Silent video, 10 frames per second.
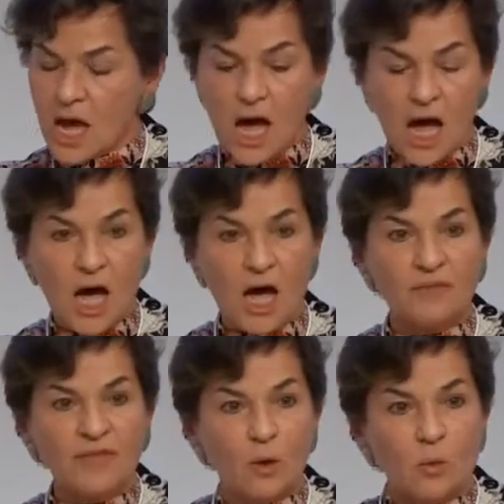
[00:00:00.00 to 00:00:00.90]

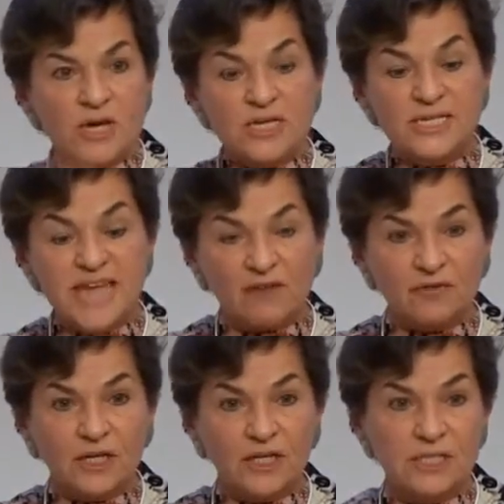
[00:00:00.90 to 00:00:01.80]
That we
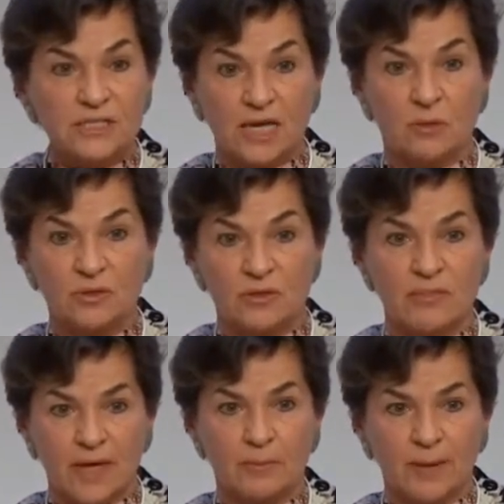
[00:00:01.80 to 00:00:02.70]
definitely stay
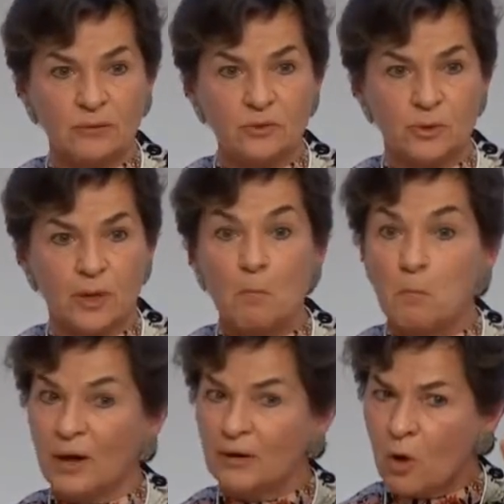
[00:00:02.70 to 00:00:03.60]
within that boundary,
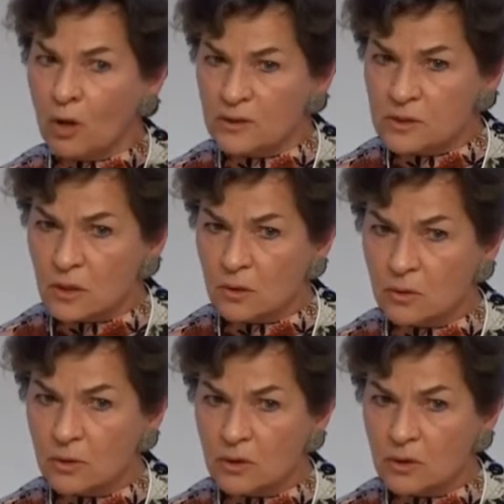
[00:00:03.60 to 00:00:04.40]
but also